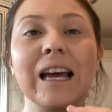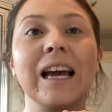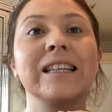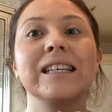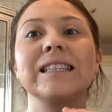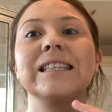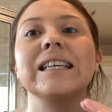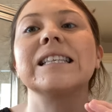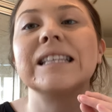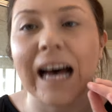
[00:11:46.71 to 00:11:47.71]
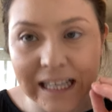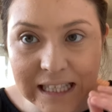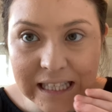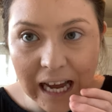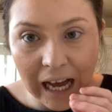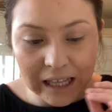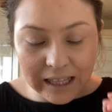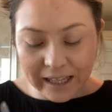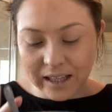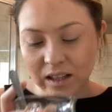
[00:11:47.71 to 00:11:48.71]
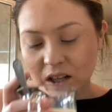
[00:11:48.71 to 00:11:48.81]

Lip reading: it's a disaster. Like,